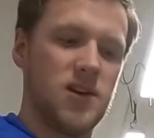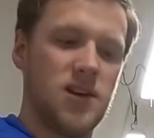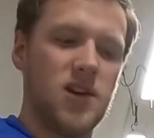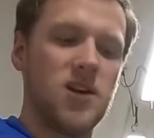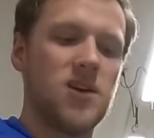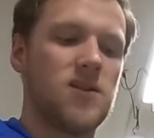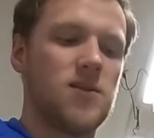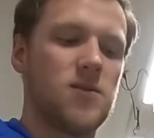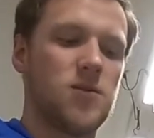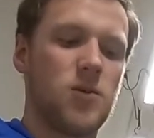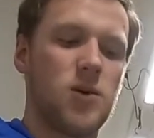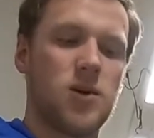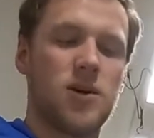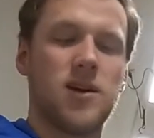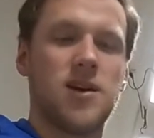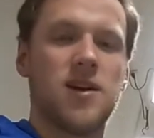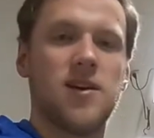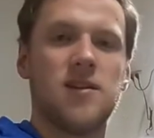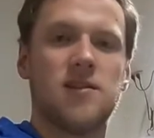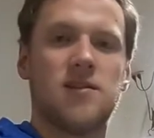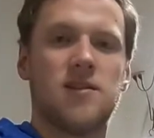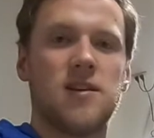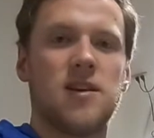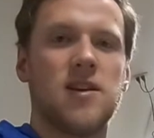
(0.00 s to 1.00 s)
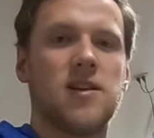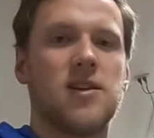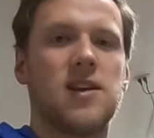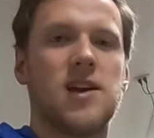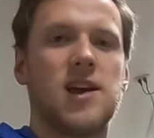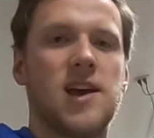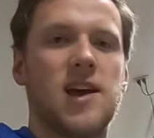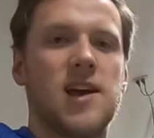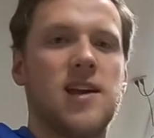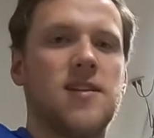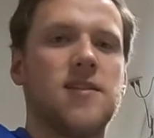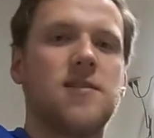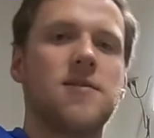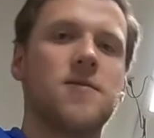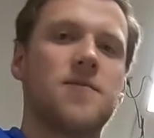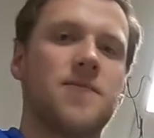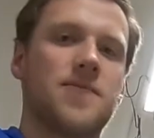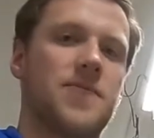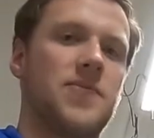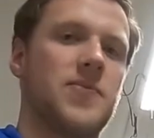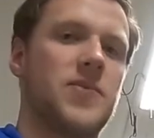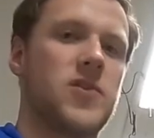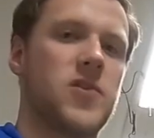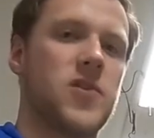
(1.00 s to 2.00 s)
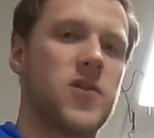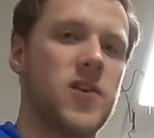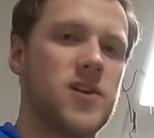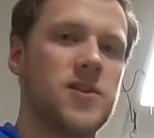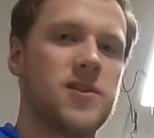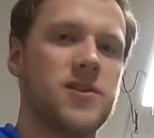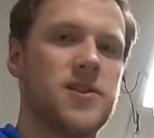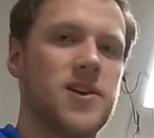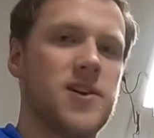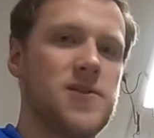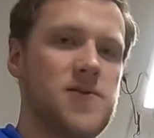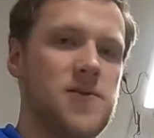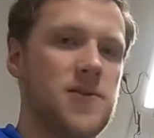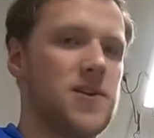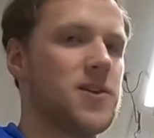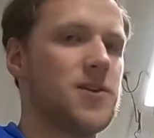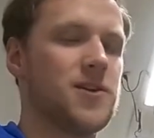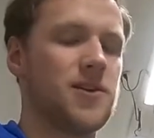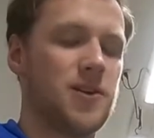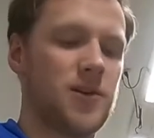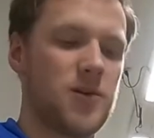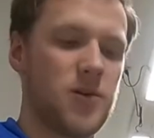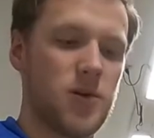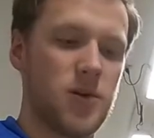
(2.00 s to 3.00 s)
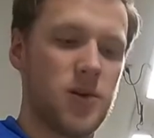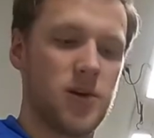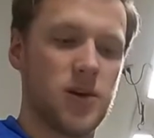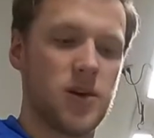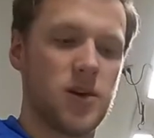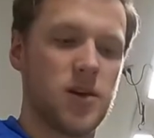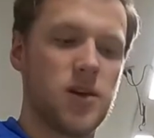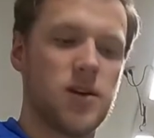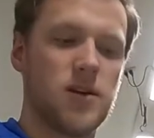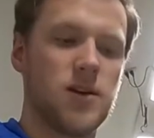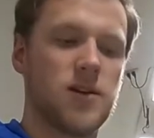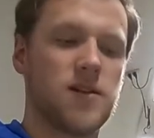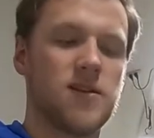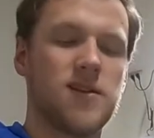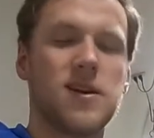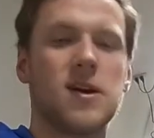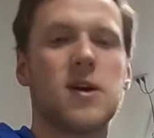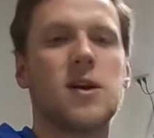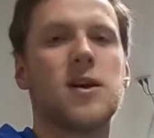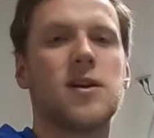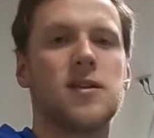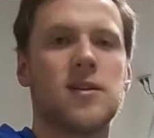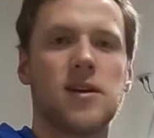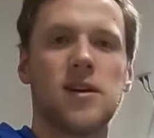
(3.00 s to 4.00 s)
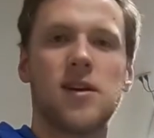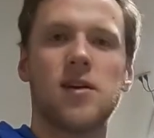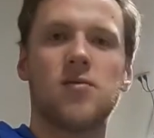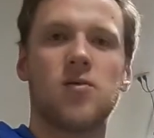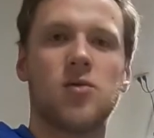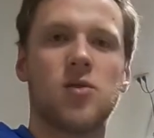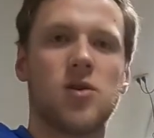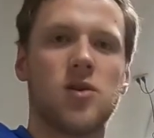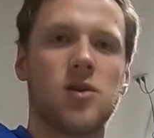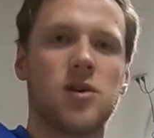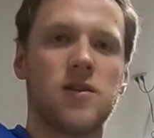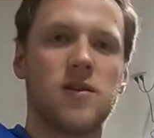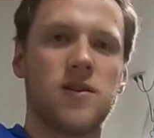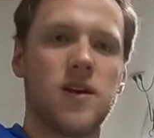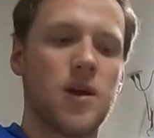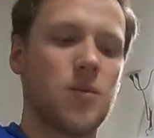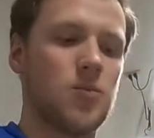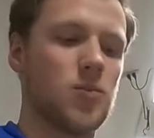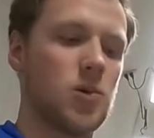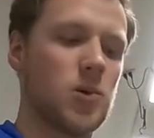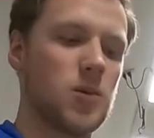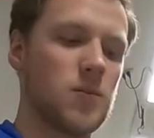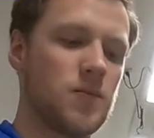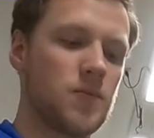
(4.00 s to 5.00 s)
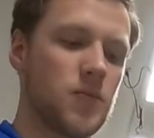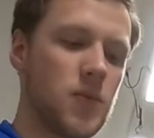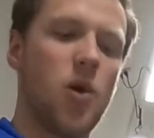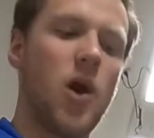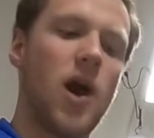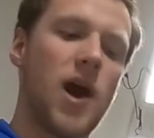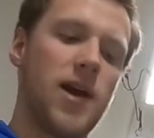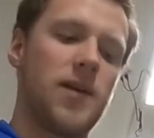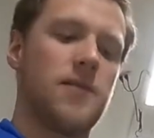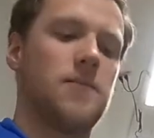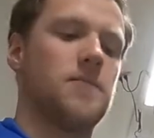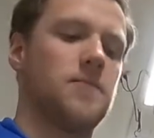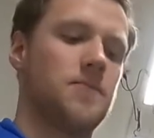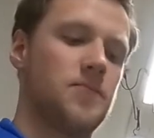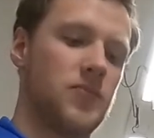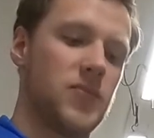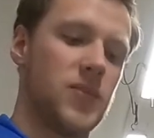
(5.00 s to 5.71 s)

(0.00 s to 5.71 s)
each one is and then say the definition according to the dictionary and then give a little example. Pride.